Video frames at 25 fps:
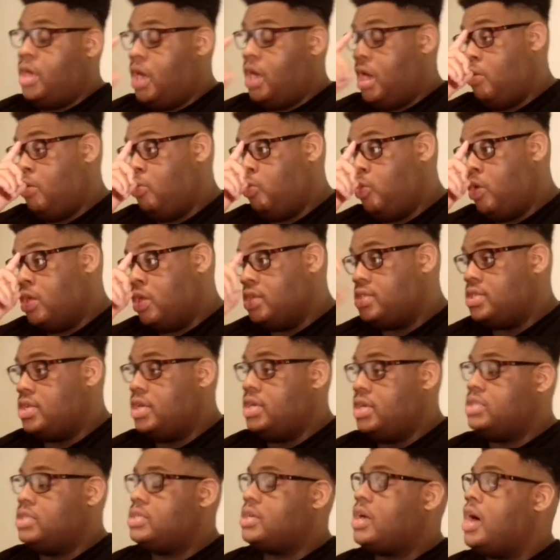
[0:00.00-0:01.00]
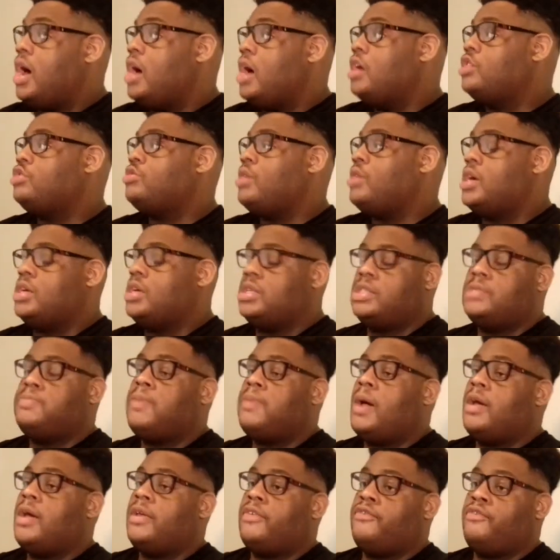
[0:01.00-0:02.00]
And once his contract
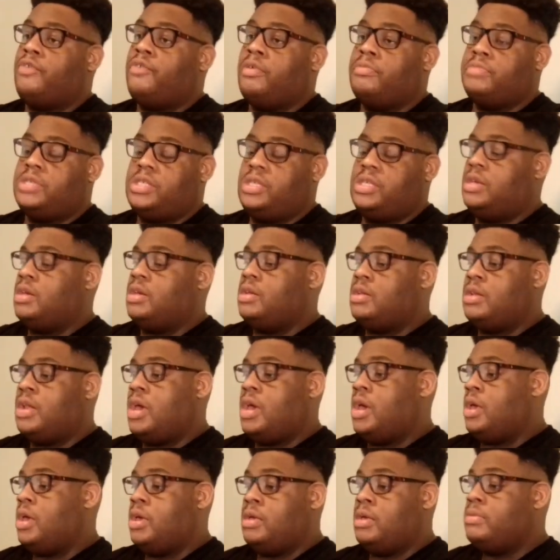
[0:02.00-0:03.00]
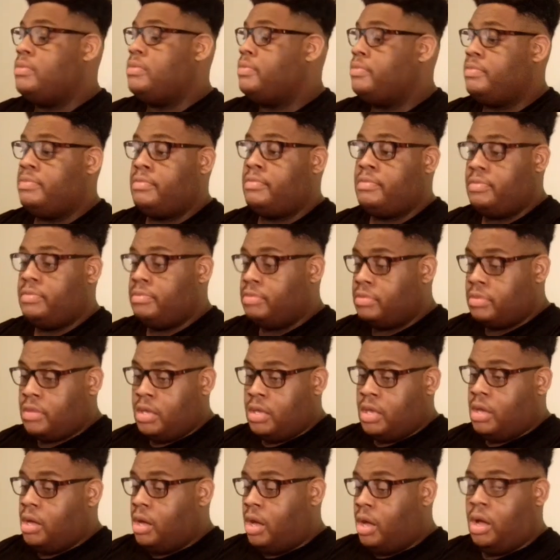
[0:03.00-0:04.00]
expires from TNA,
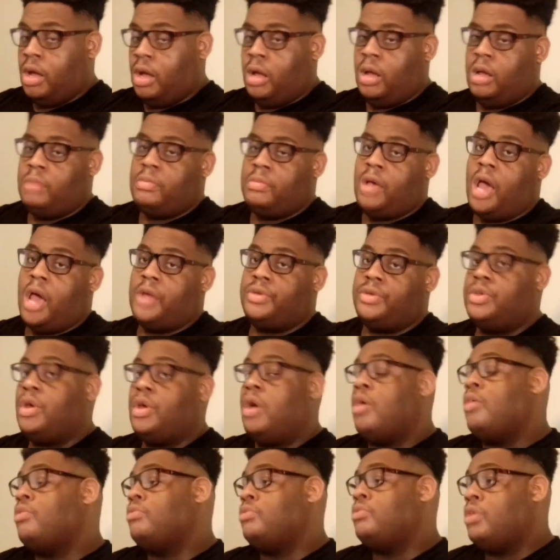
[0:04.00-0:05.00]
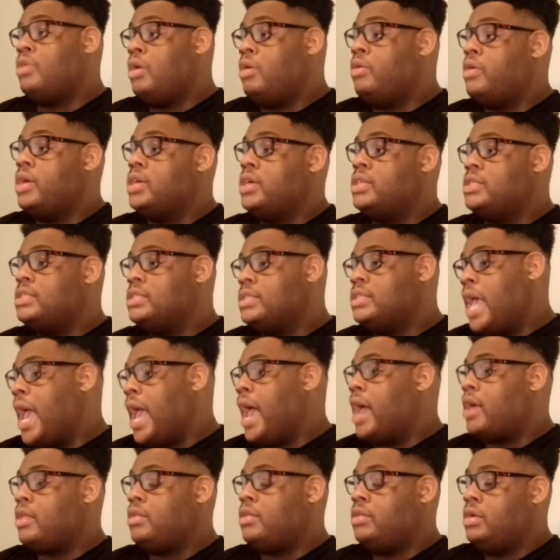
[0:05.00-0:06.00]
I don't know
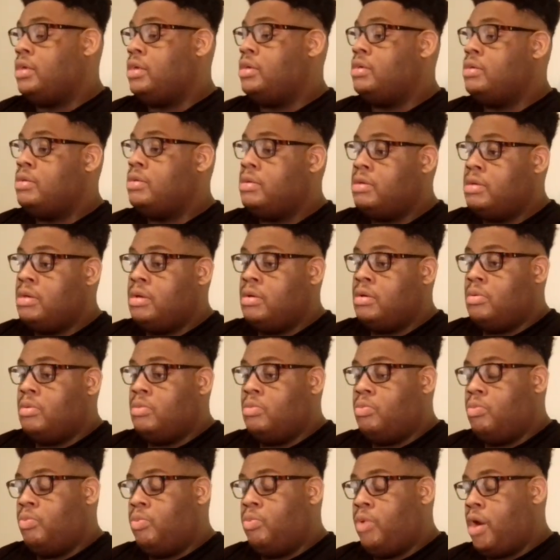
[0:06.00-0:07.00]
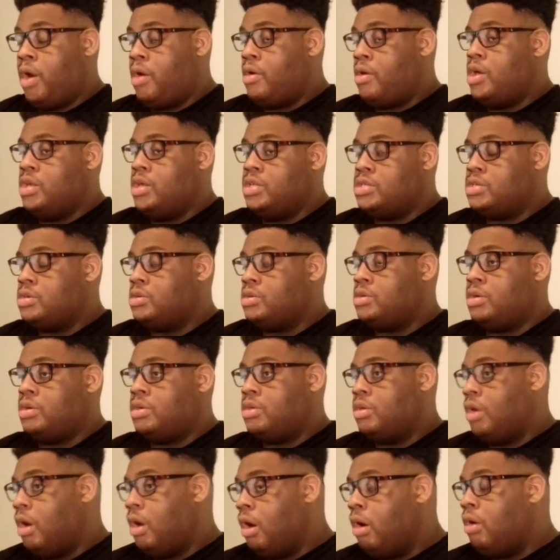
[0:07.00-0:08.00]
exactly where he's going
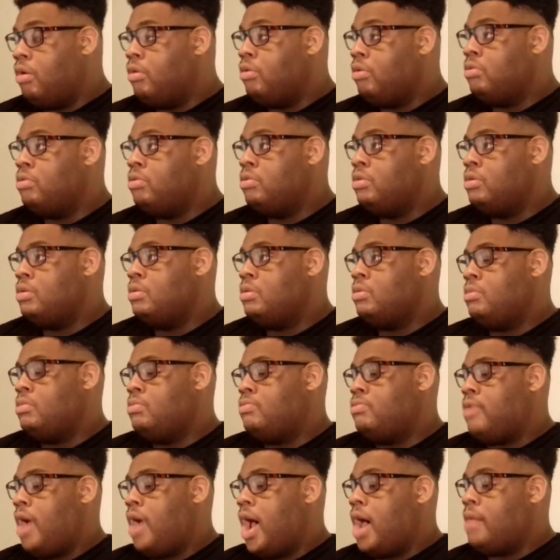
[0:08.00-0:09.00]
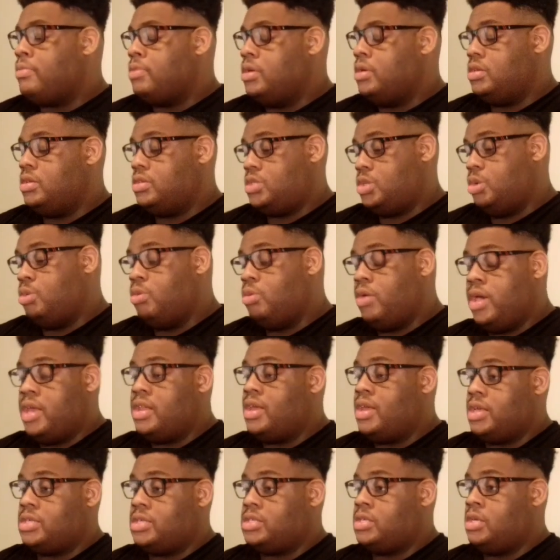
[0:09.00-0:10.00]
to go. Probably to
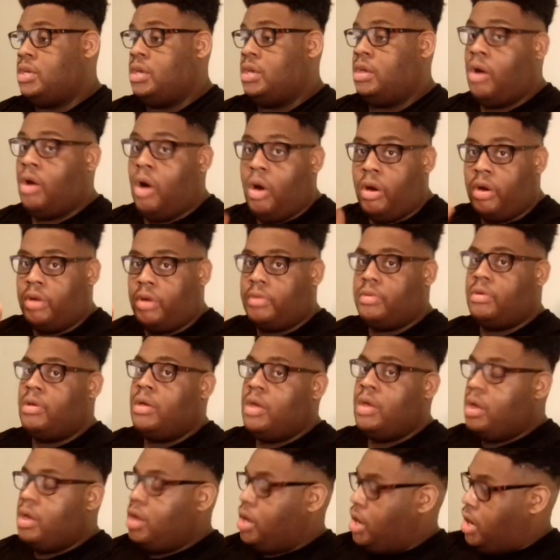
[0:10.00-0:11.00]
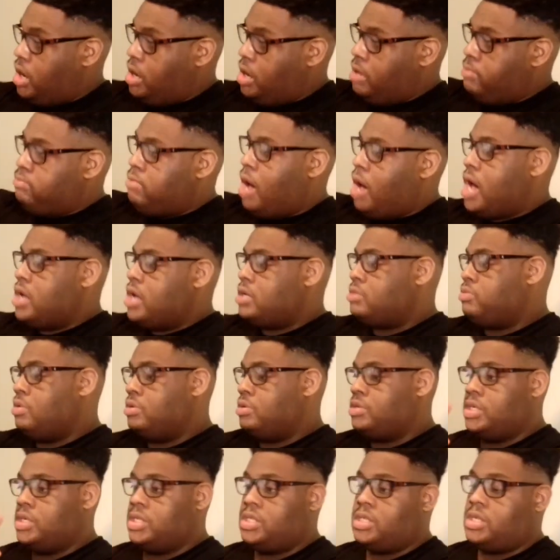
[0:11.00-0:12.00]
NXT, or he might as
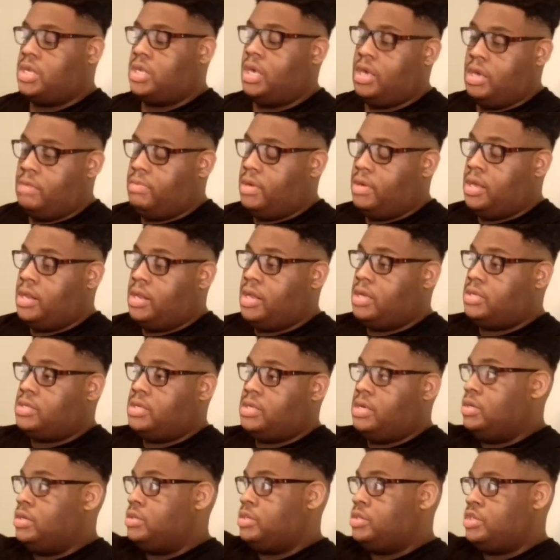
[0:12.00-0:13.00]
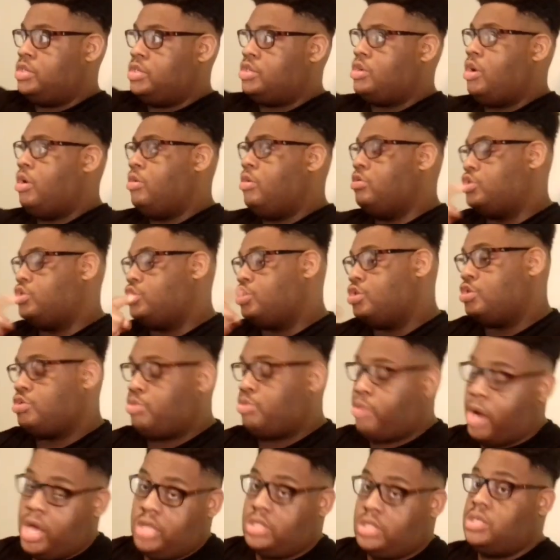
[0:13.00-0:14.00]
well just skip NXT and just go
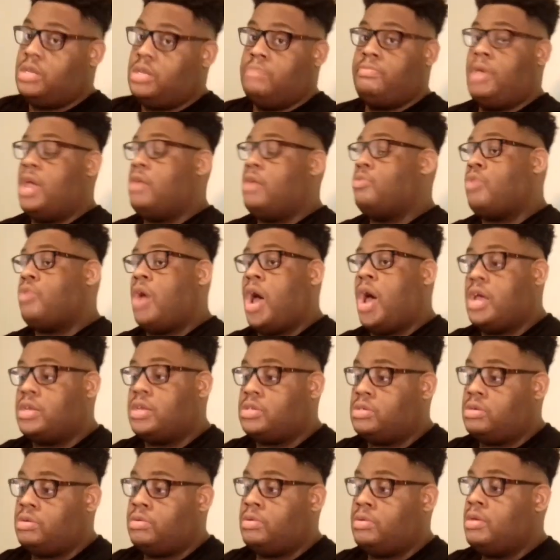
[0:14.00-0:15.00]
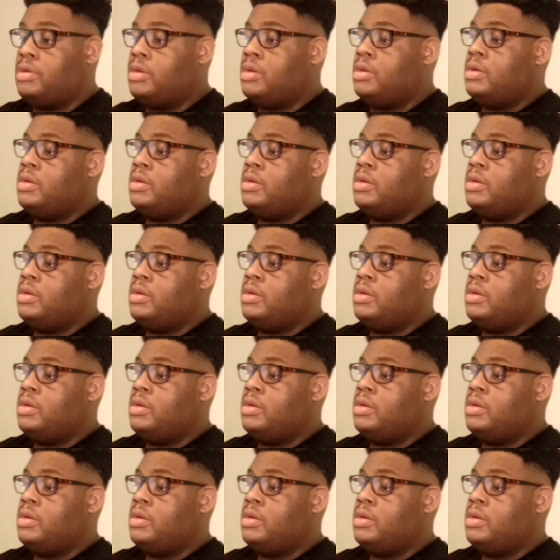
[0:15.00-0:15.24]
straight to the main roster.